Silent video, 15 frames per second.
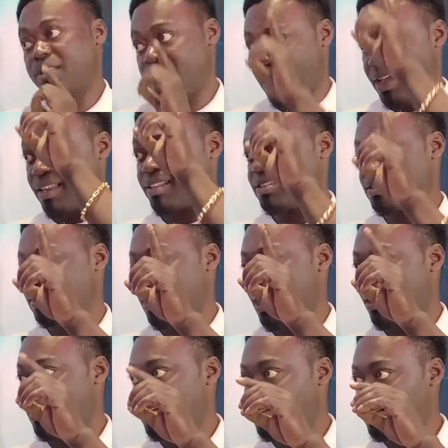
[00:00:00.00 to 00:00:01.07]
the energy is
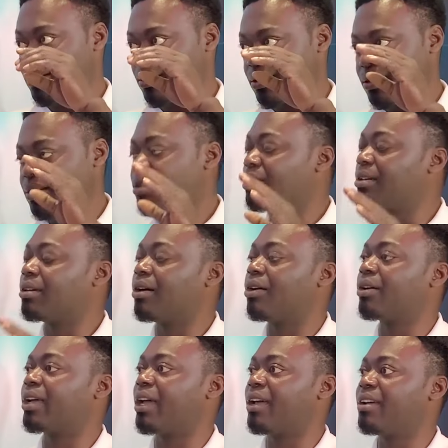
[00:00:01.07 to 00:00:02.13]
high.
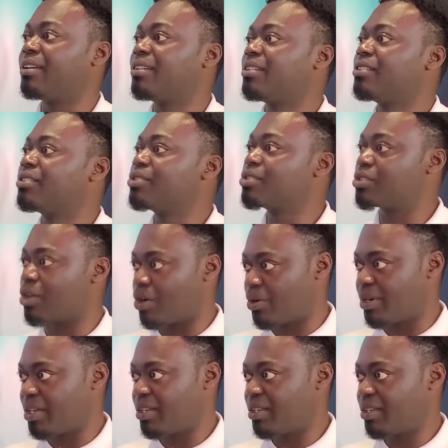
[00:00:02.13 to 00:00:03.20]
Okay.
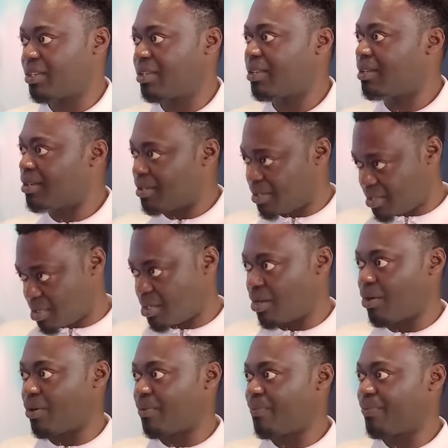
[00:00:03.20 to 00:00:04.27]
Sorry, it's
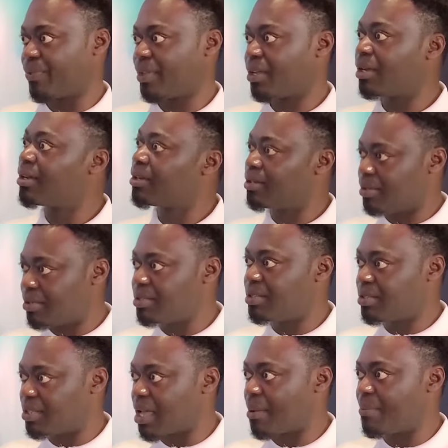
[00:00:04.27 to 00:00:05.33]
slow.
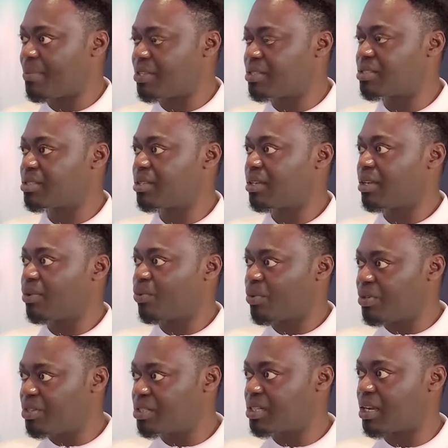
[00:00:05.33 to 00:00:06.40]
That means when
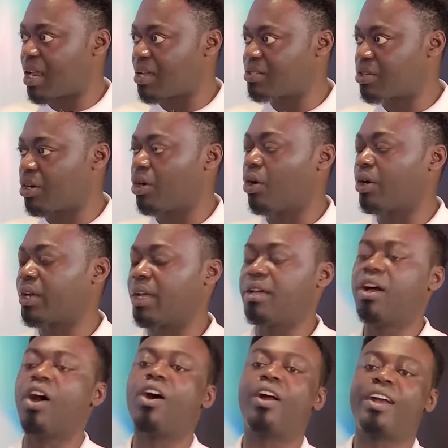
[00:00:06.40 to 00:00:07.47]
you say that, sorry, okay,
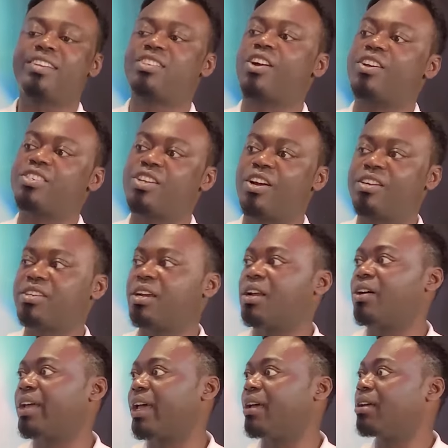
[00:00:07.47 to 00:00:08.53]
all right, sorry,
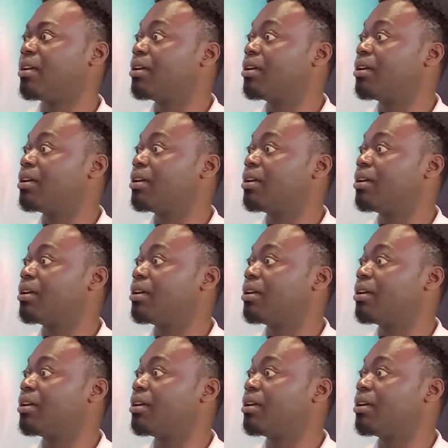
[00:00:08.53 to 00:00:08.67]
okay,